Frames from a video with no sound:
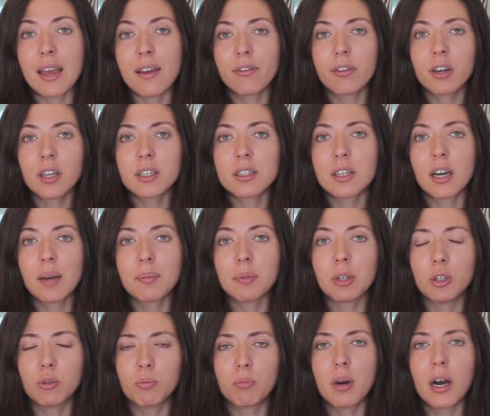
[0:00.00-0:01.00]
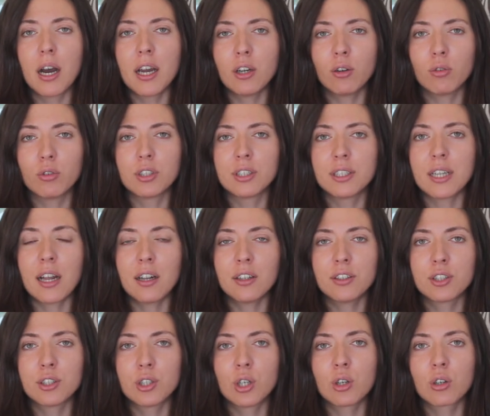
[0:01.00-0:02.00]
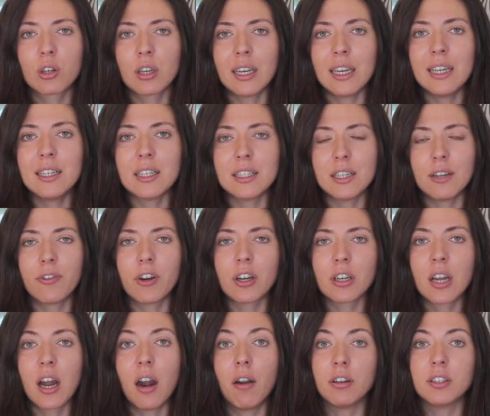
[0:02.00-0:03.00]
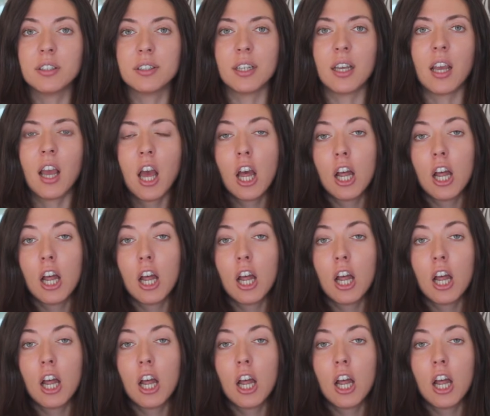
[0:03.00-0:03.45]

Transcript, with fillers: every time you buy or sell stock in a different currency.